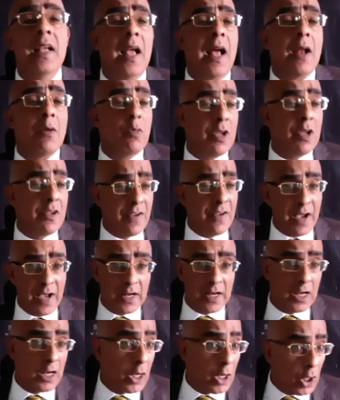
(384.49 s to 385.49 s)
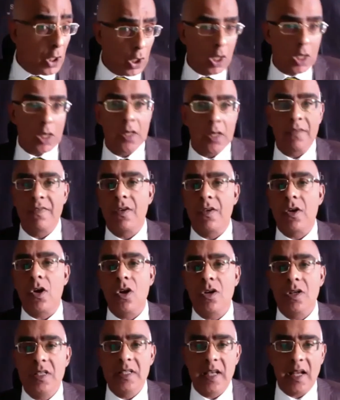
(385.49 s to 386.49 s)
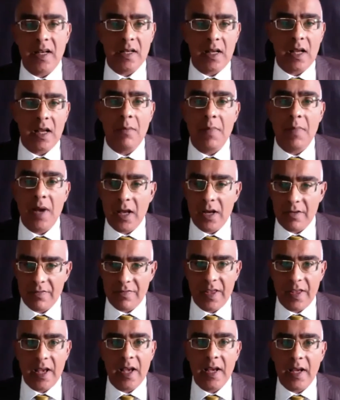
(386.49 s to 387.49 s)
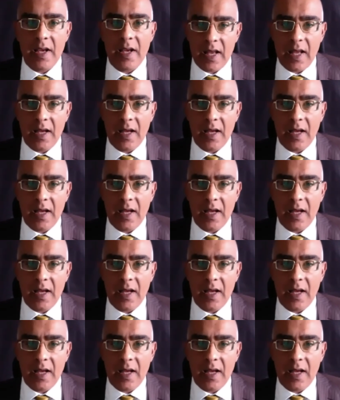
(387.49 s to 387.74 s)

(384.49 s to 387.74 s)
and we've had a lot of content come out of there.